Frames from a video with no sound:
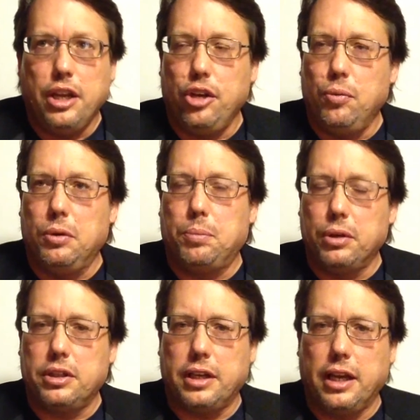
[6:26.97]
you would
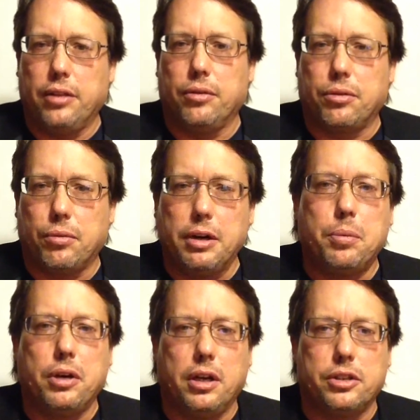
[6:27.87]
put together 3
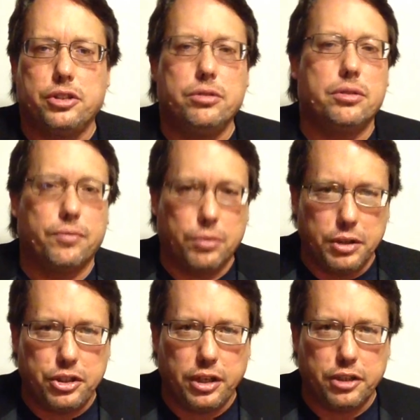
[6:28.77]
productions of
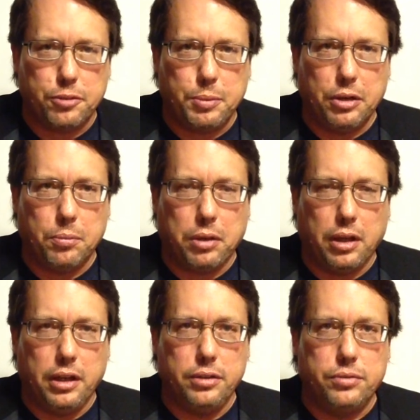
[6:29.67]
3 Shakespeare
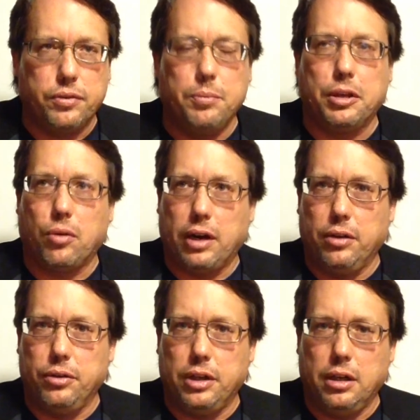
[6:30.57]
plays from the
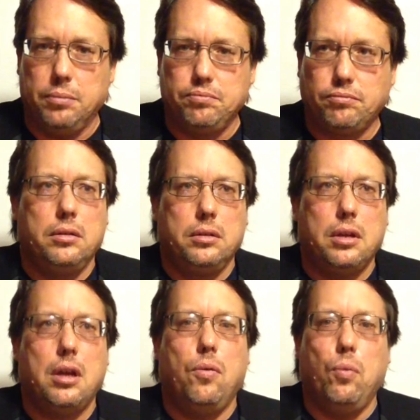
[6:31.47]
ground up.
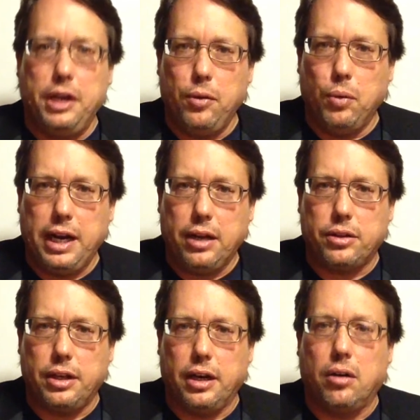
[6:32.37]
When you went
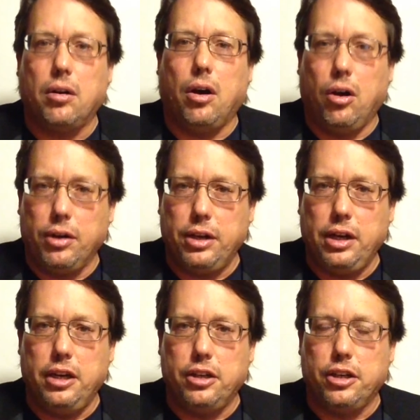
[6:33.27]
out there, all you
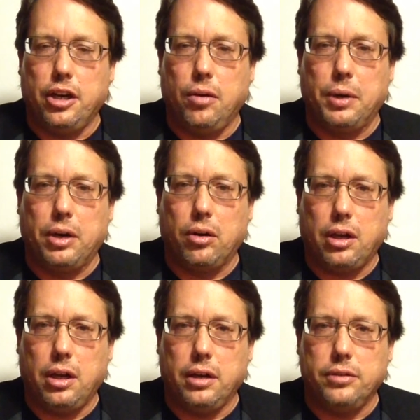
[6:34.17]
needed to know were your
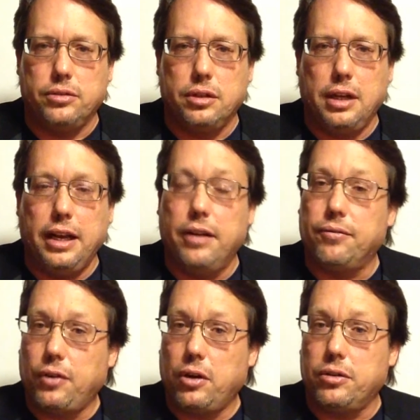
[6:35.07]
lines. And
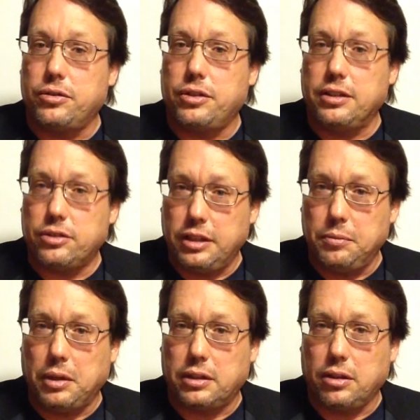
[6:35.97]
at first, that
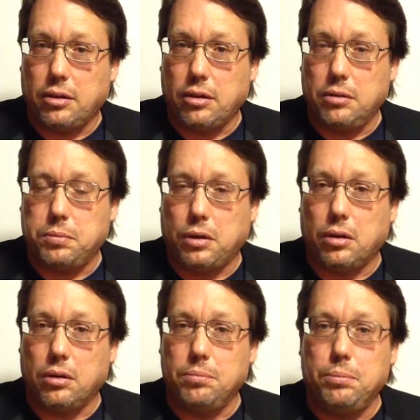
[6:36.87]
seemed like the hard
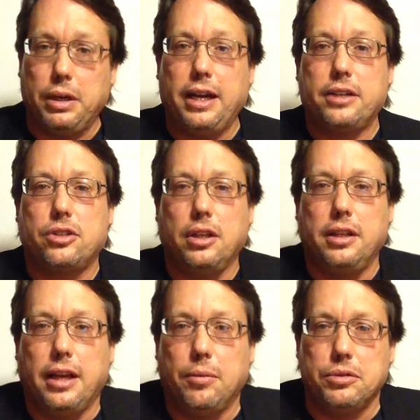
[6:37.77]
part, but actually
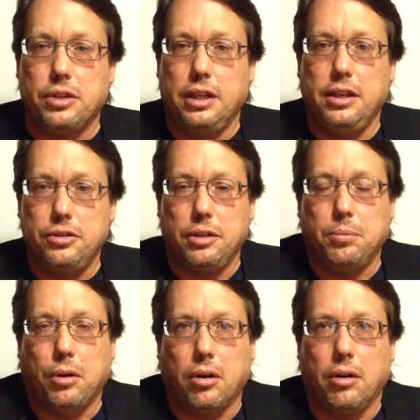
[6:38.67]
that was the easy
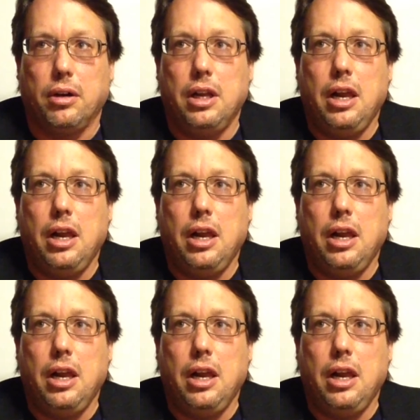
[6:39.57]
part.